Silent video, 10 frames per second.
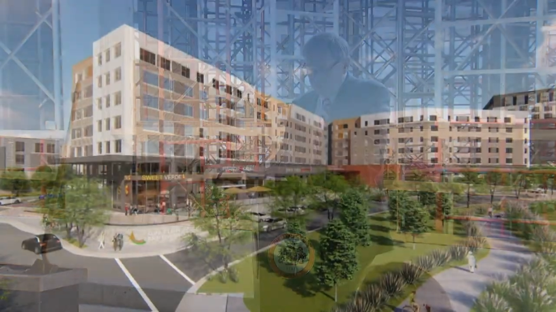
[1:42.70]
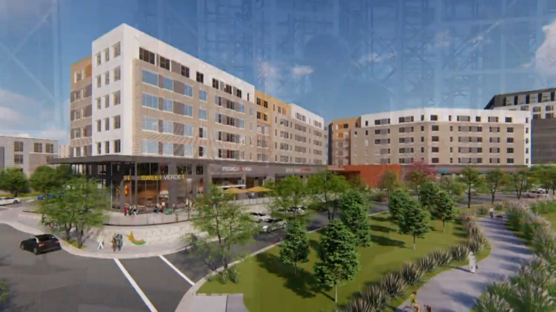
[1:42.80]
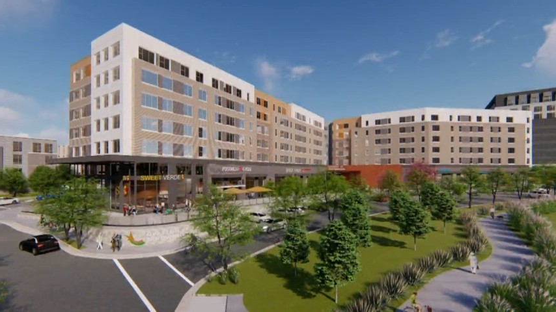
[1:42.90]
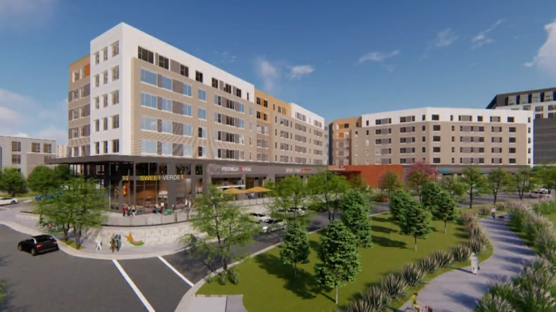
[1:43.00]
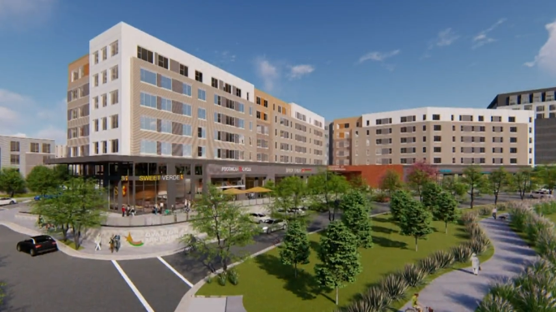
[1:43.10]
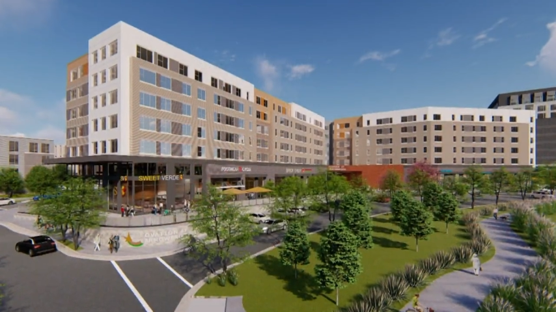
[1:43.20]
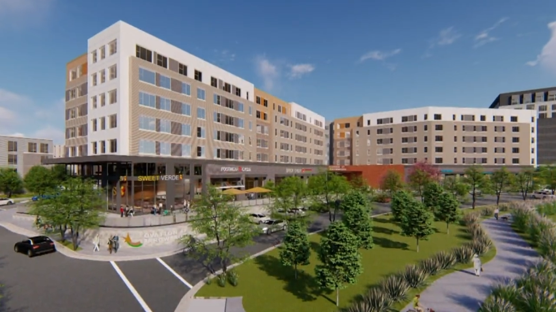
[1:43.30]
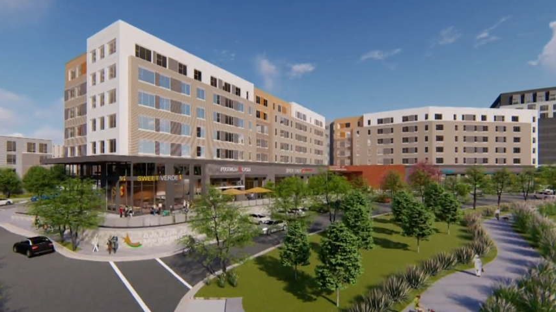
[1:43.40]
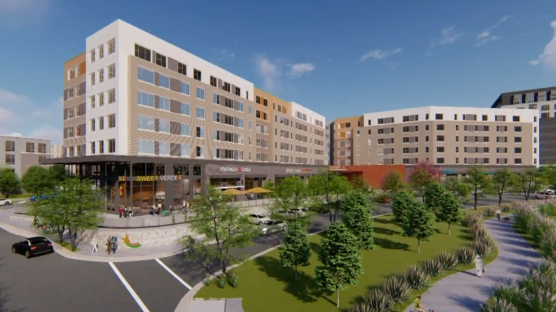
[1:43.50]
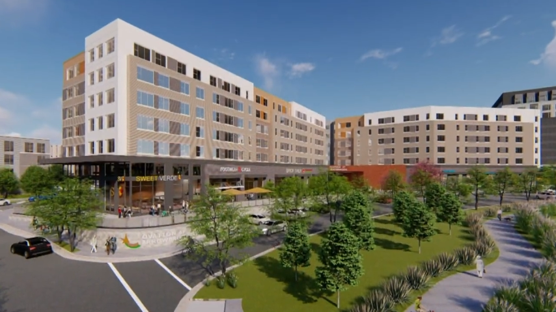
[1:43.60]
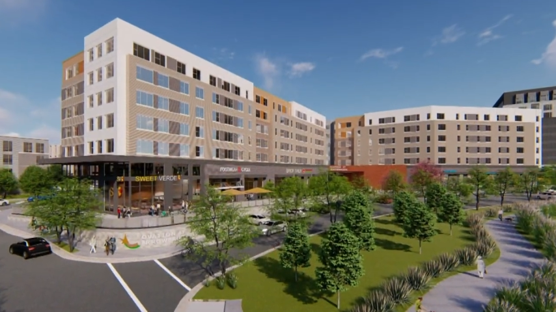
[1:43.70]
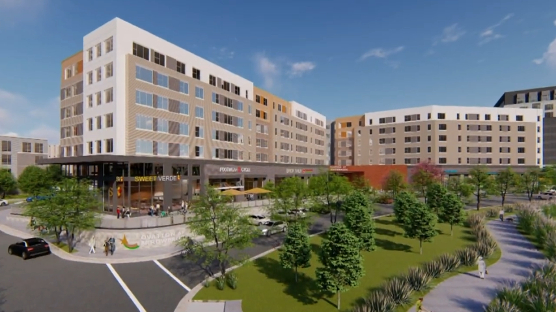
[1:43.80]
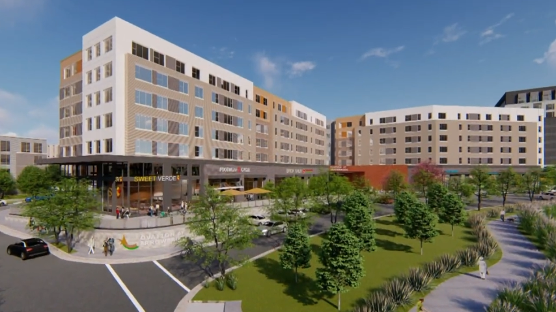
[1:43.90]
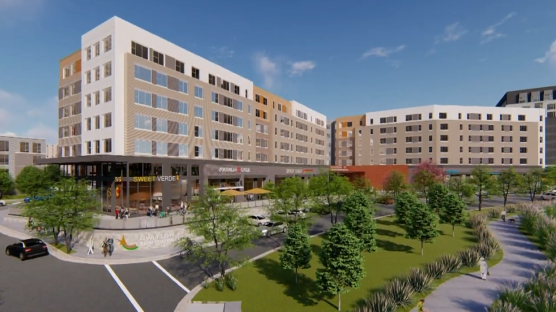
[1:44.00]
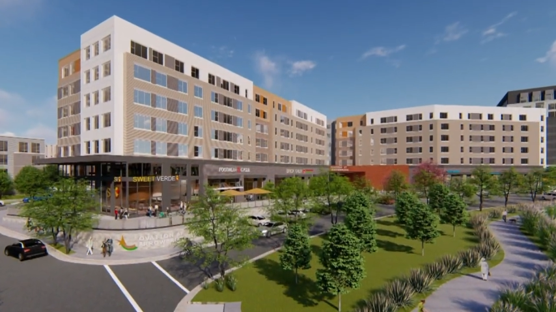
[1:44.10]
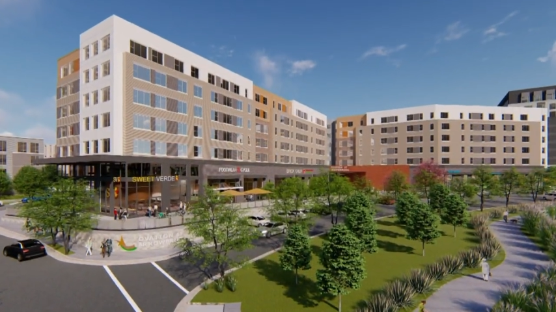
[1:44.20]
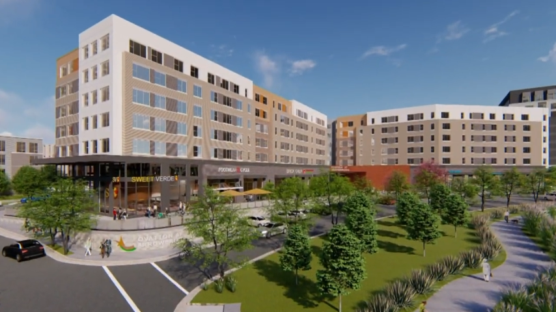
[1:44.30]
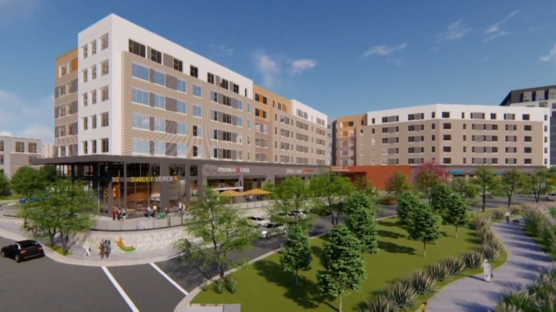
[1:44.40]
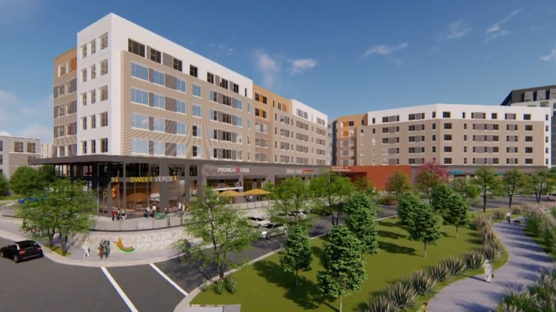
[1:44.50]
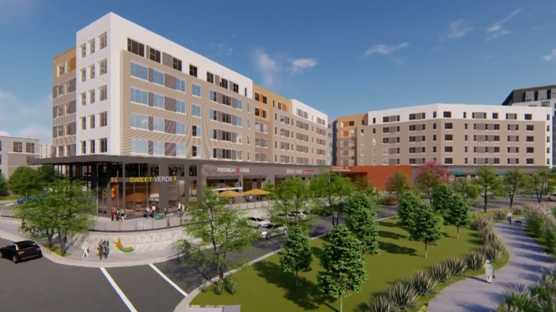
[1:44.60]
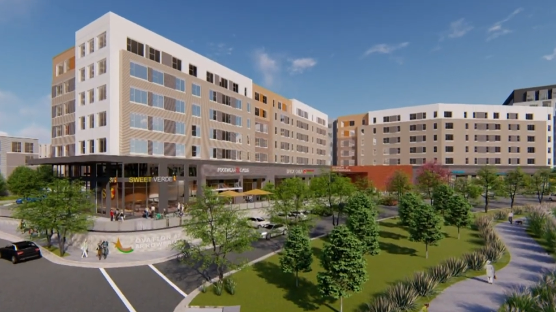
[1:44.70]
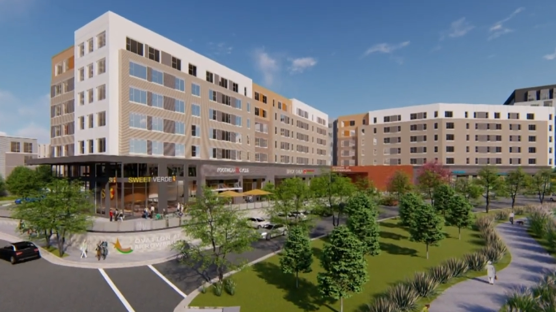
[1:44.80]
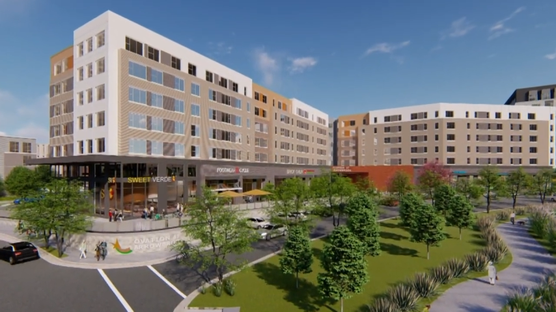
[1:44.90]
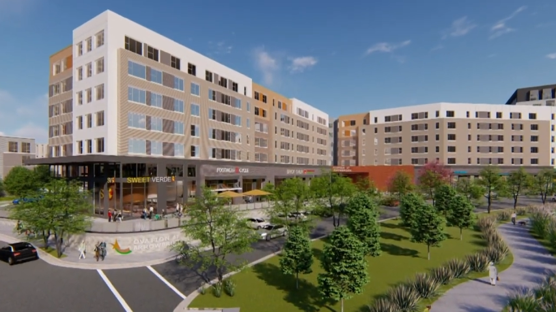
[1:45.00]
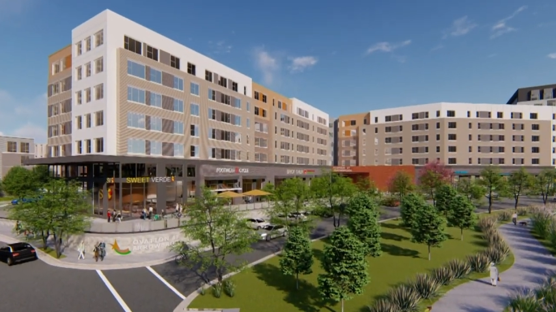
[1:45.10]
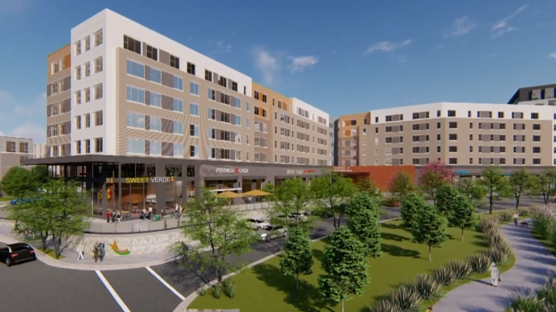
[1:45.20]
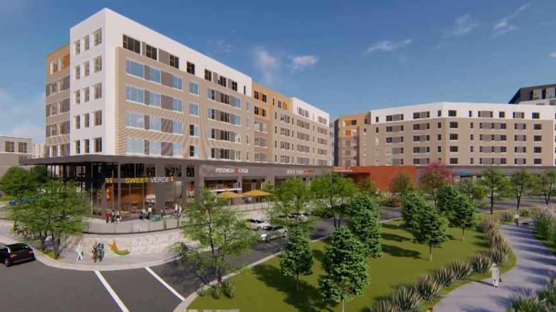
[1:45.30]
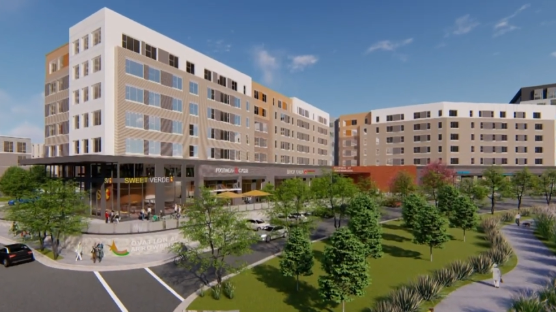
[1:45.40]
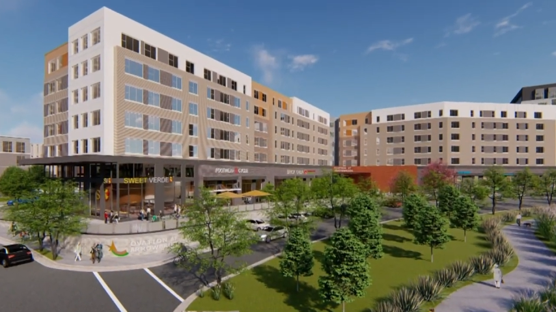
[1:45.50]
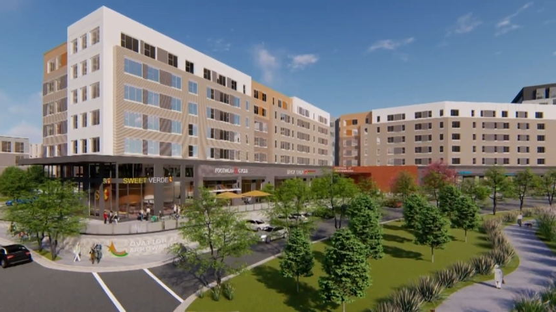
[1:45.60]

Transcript: No face is visible, so there are no lips to read.